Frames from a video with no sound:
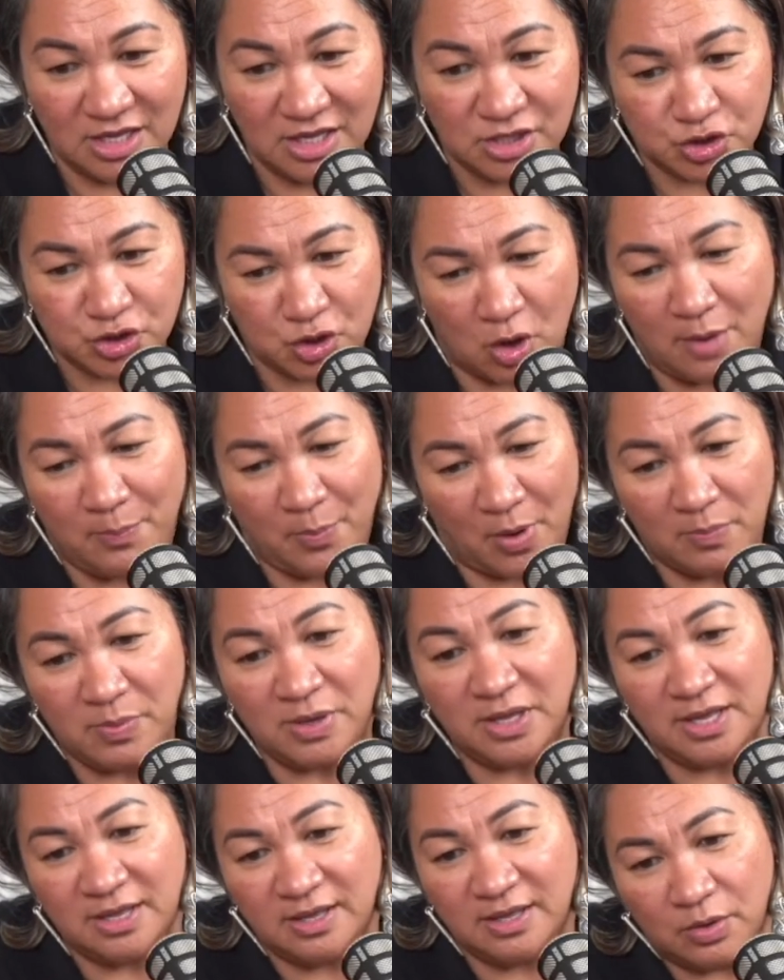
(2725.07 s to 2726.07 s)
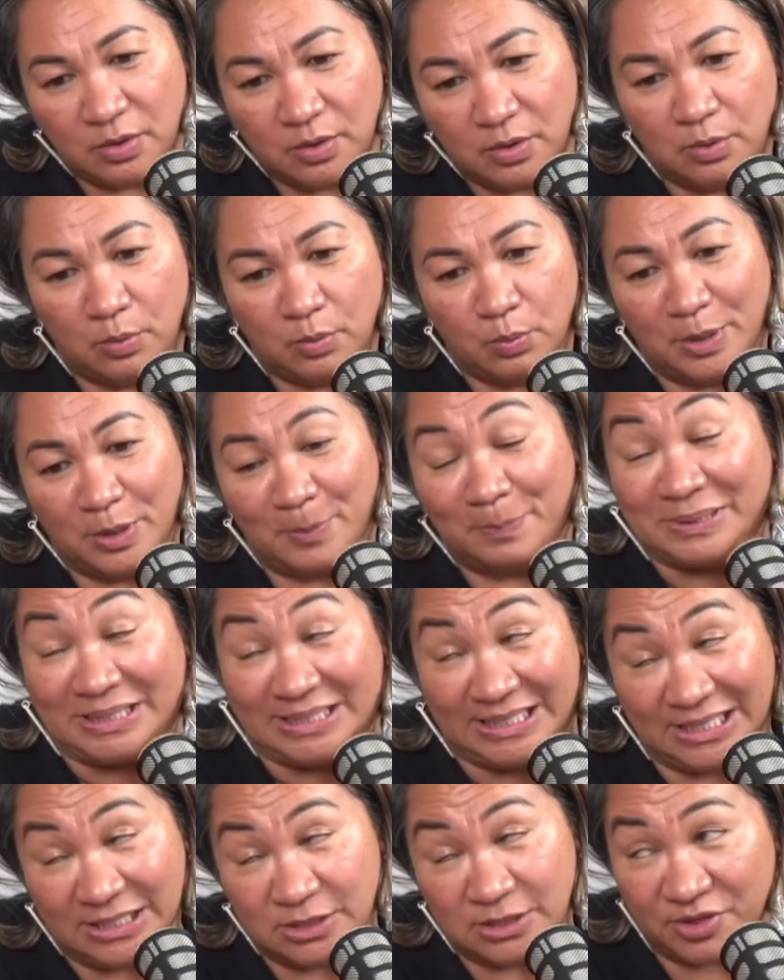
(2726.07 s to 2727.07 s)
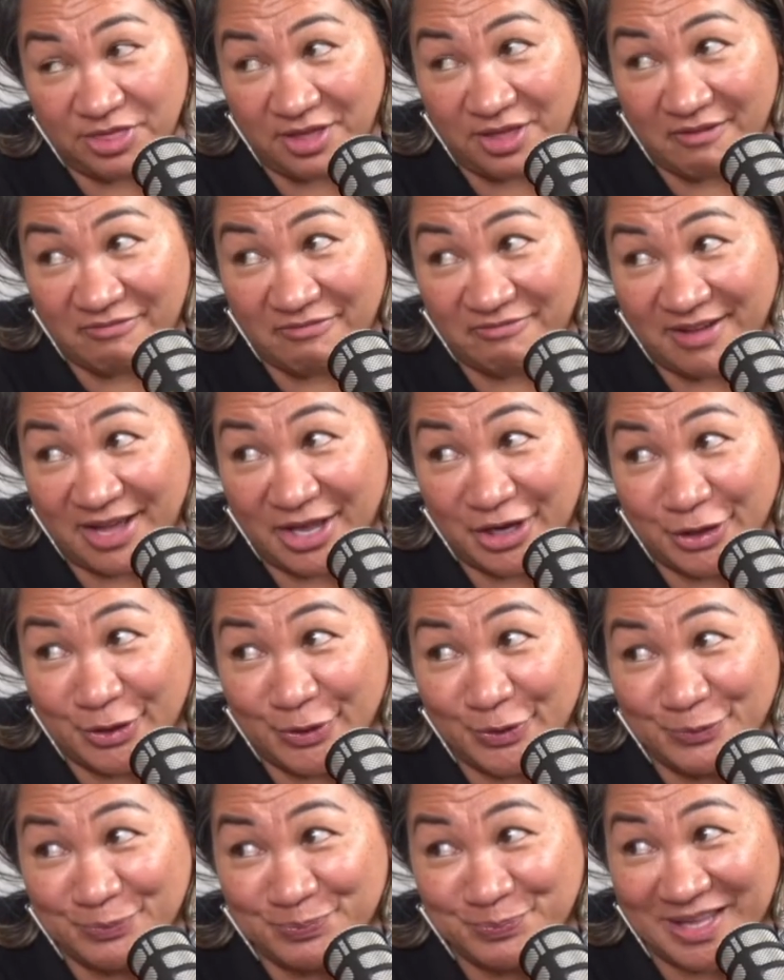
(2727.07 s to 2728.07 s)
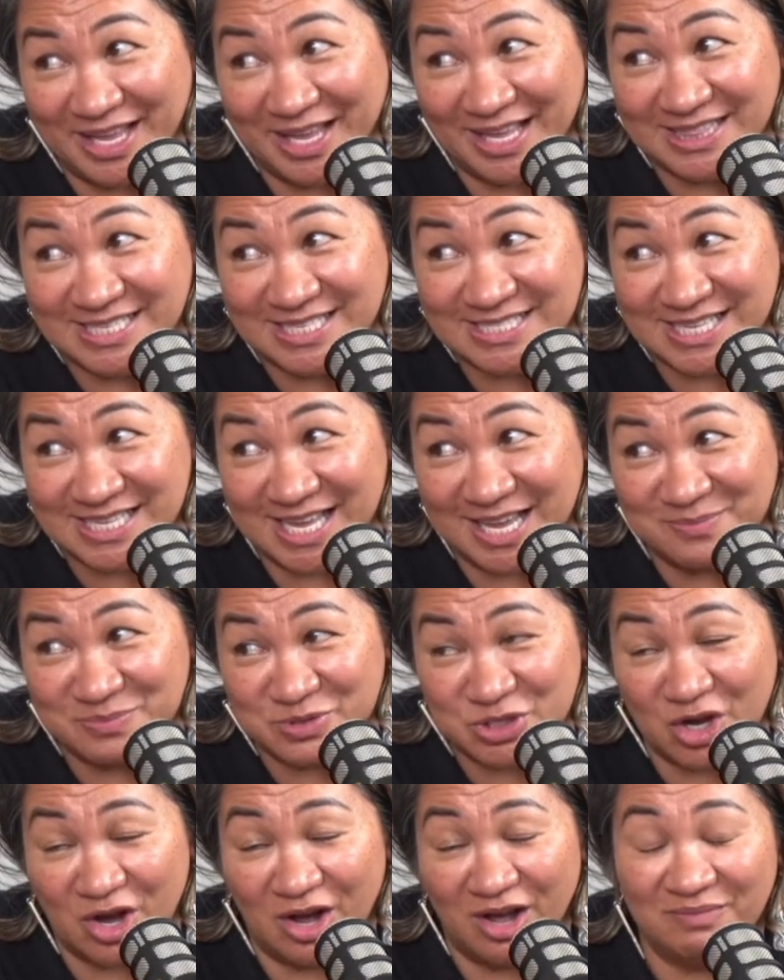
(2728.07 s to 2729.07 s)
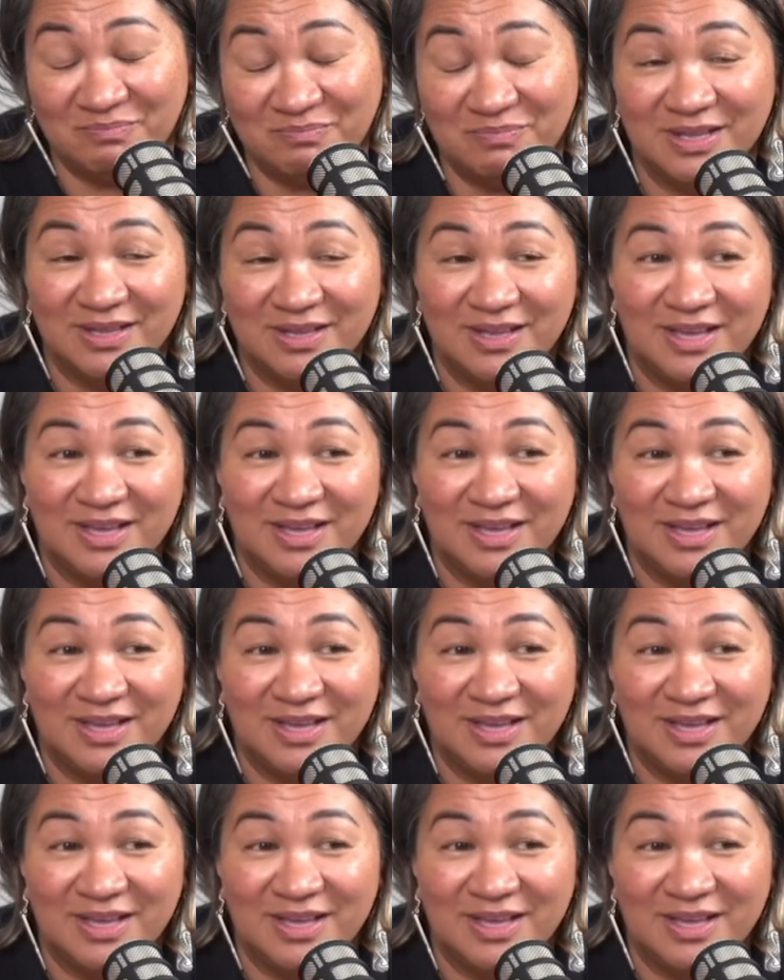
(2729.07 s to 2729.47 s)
So I probably want to plead with our whānau at the same time.